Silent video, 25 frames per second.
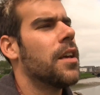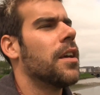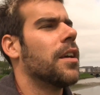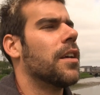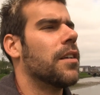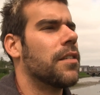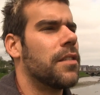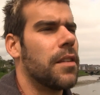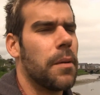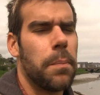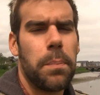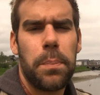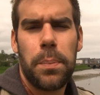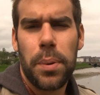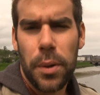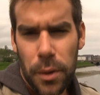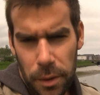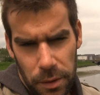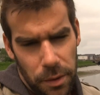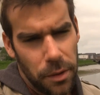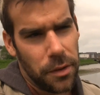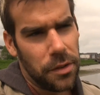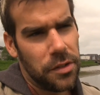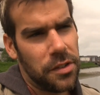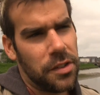is the
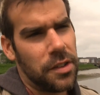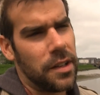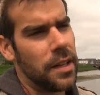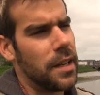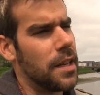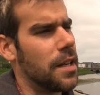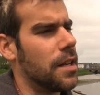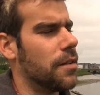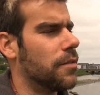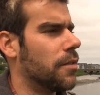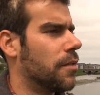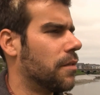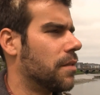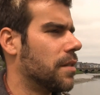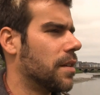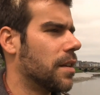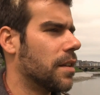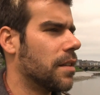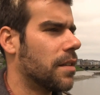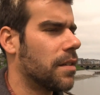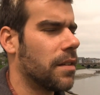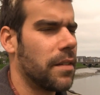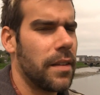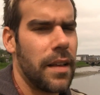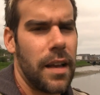poodle slave of the
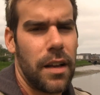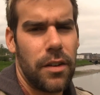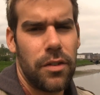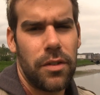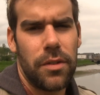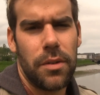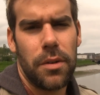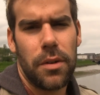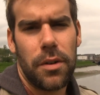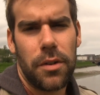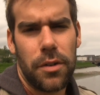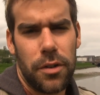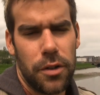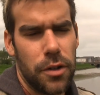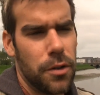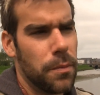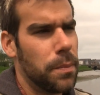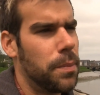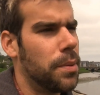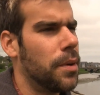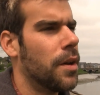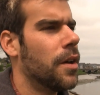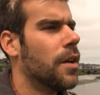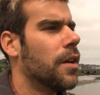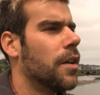international group